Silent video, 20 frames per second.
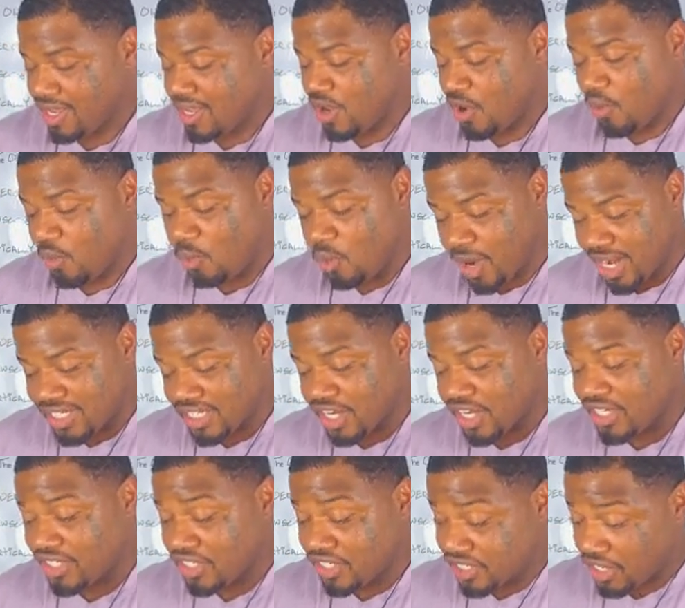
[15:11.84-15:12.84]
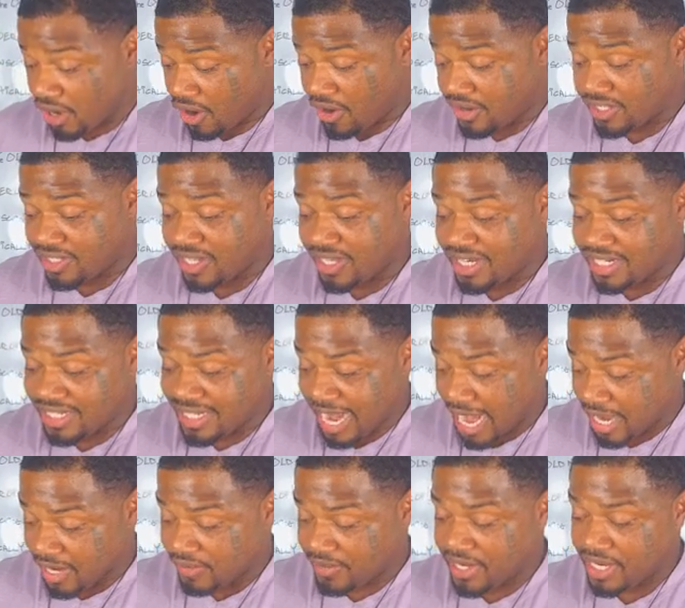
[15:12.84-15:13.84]
which concerns the
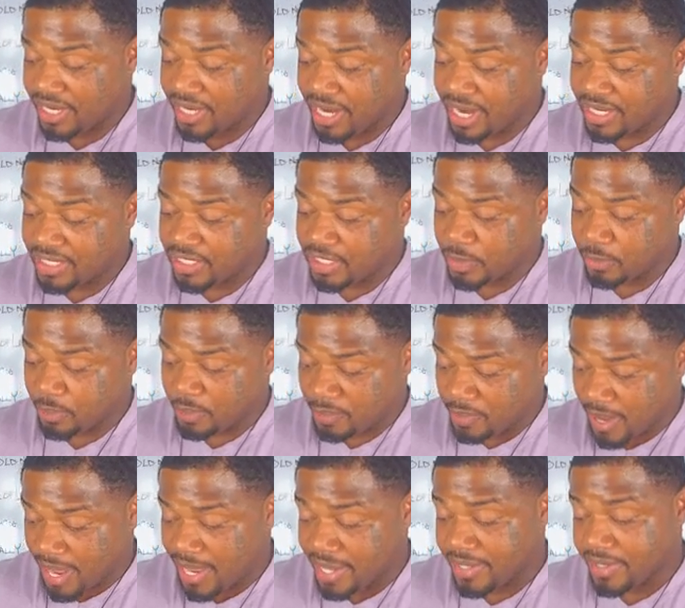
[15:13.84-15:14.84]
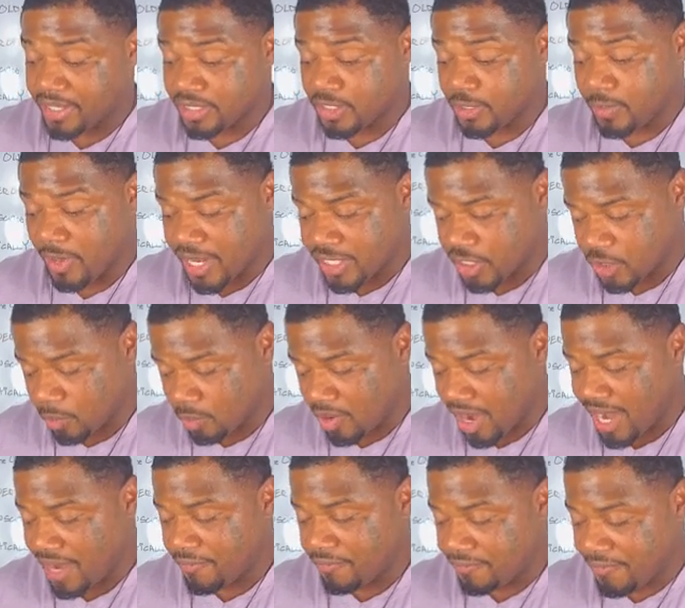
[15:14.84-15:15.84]
integrity and
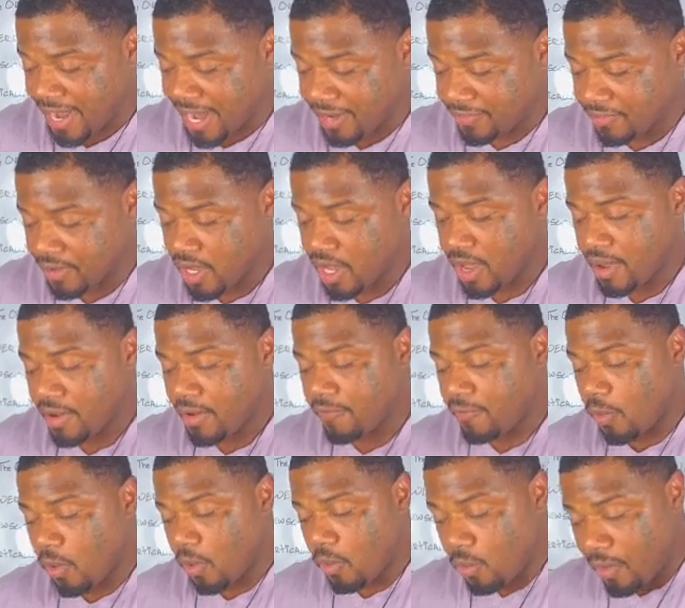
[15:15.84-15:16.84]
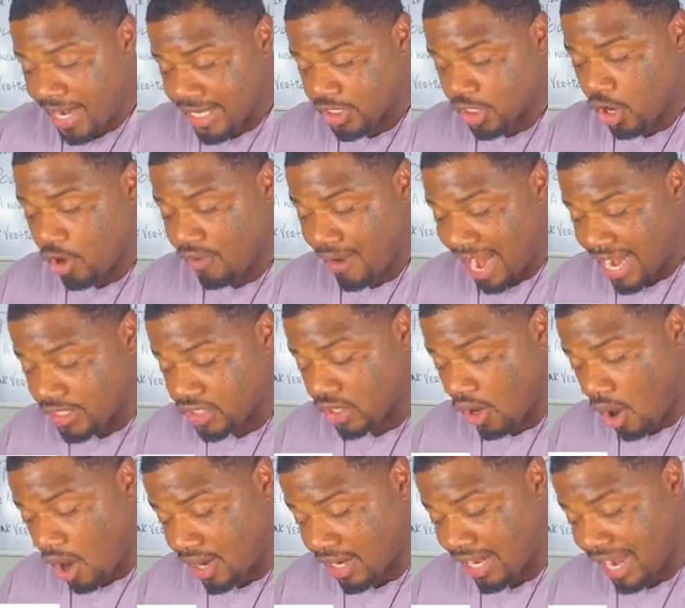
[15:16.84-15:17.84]
spread of faith, for which Christ
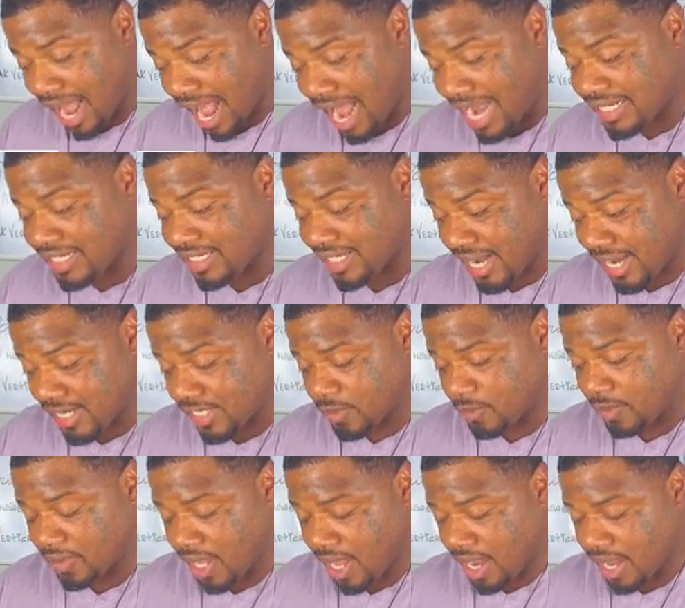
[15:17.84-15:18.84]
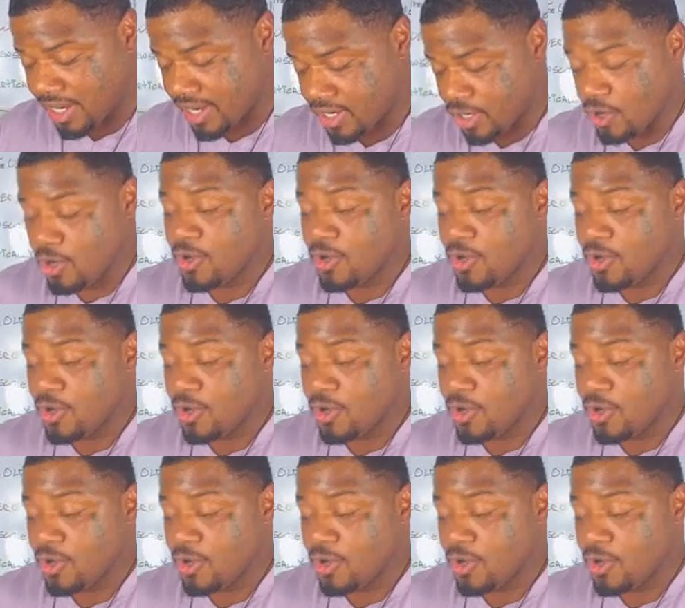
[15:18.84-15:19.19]
our God shed his blood.